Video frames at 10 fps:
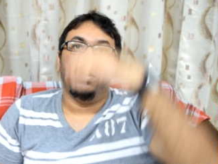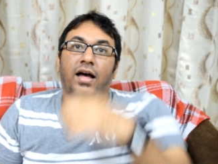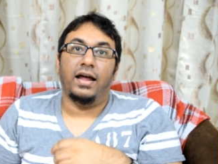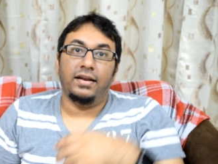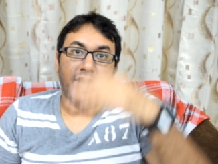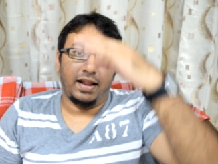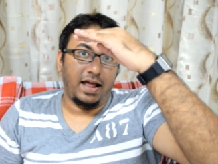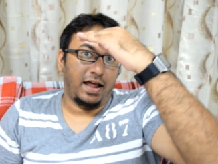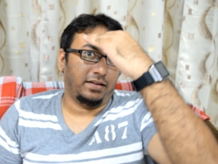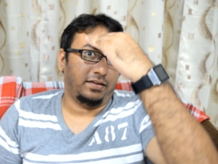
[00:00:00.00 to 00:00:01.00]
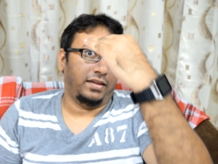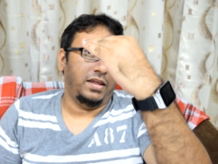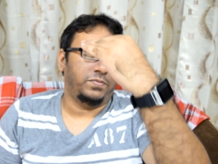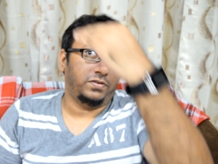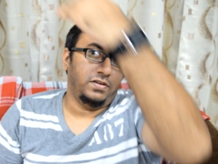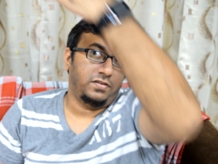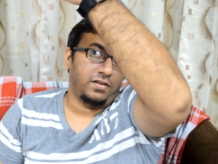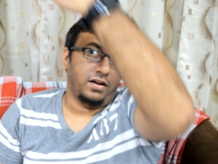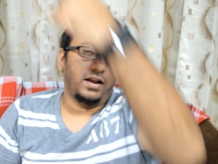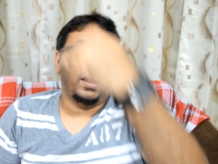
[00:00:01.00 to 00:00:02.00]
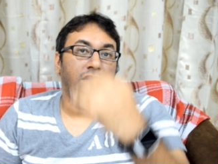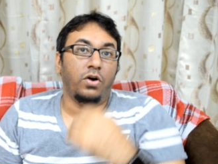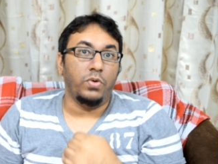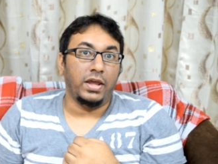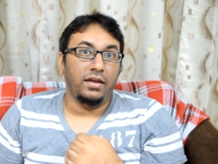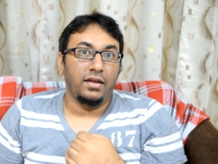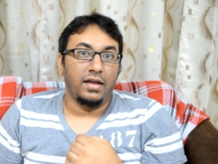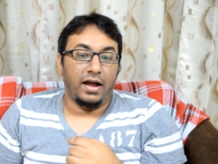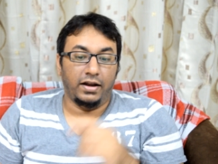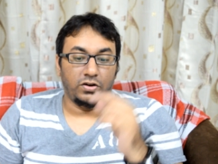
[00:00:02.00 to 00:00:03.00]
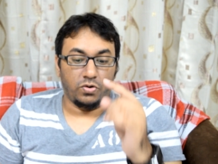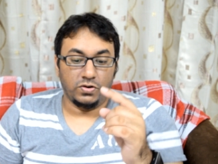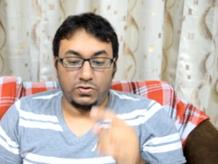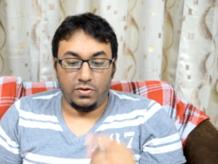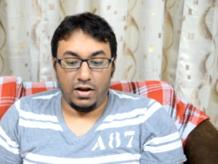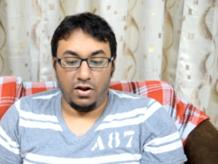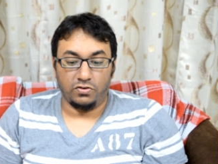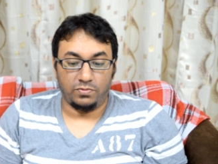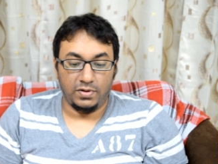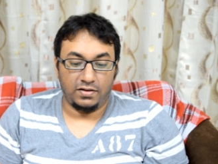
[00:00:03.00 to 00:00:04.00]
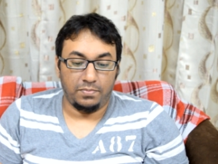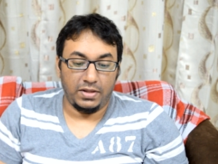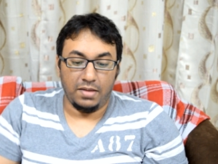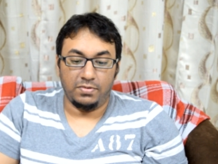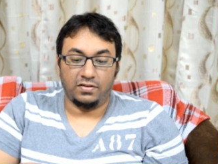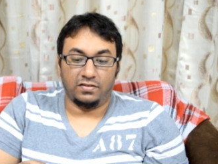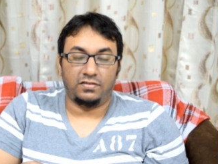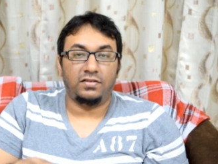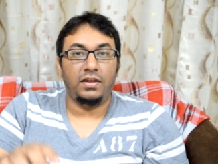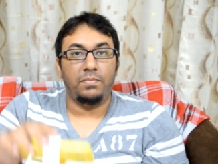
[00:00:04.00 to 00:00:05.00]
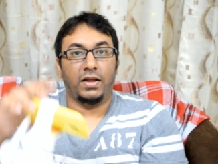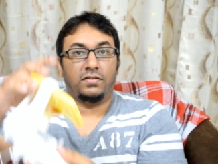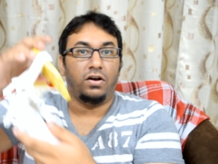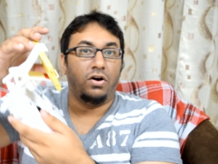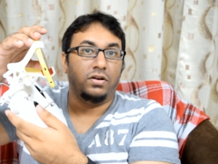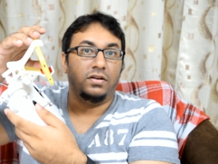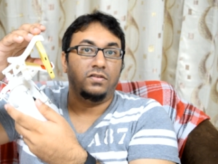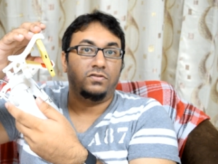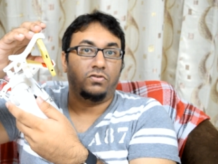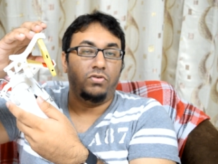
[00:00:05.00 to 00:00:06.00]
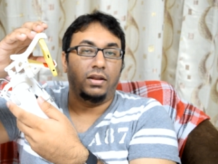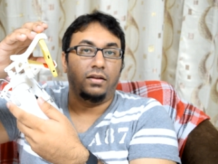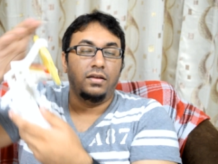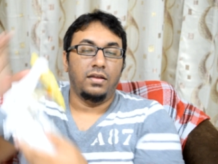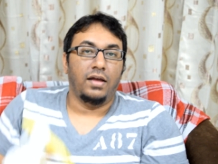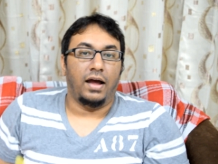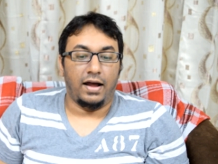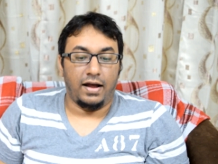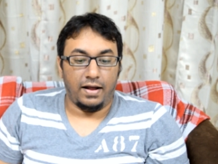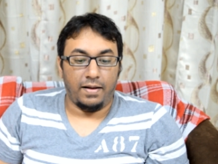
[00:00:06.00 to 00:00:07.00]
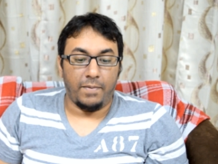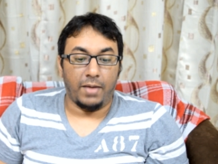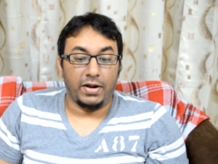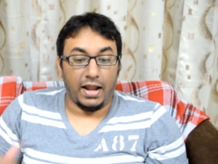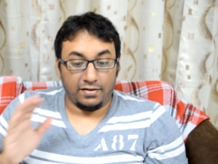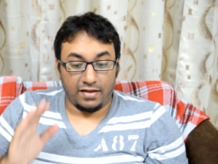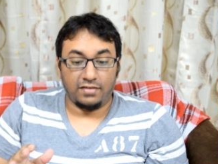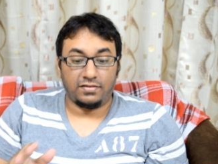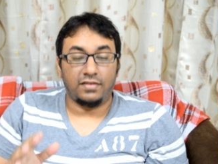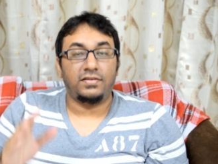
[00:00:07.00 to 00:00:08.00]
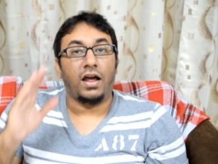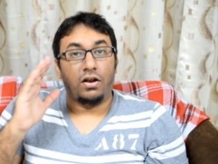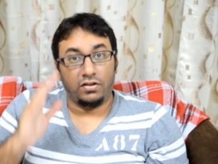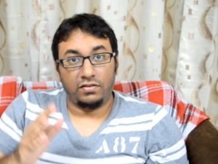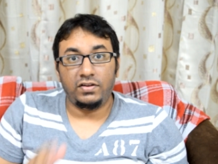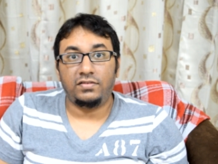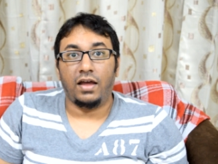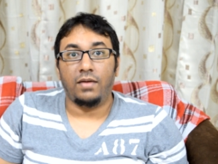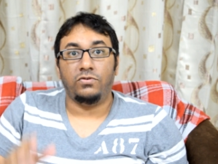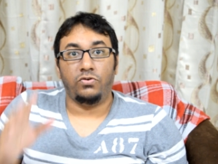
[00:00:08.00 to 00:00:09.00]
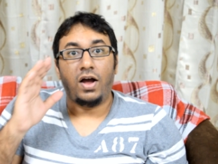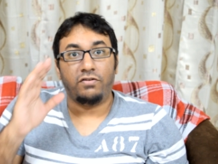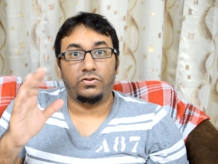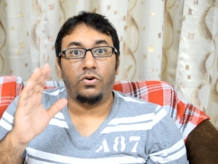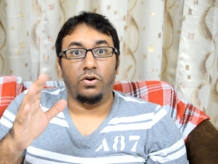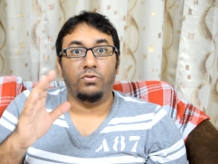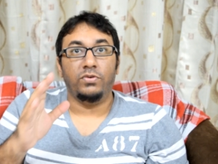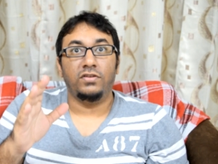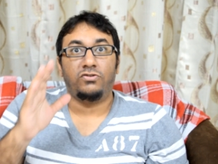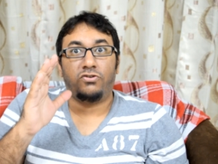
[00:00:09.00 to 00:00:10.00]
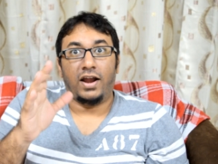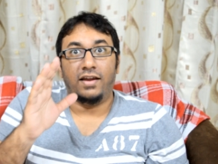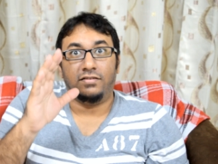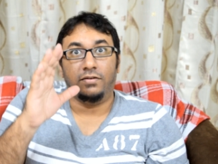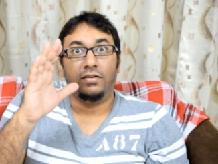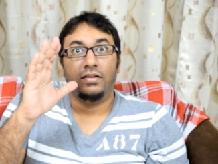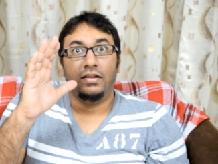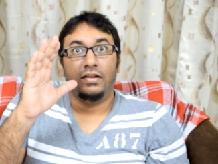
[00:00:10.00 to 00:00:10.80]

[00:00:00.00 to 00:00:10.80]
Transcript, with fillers: and that hat keeps the sunlight away and it also allows me to be able to see better on the screen. Uh, but as, as I say, a lot of the times you have to always try to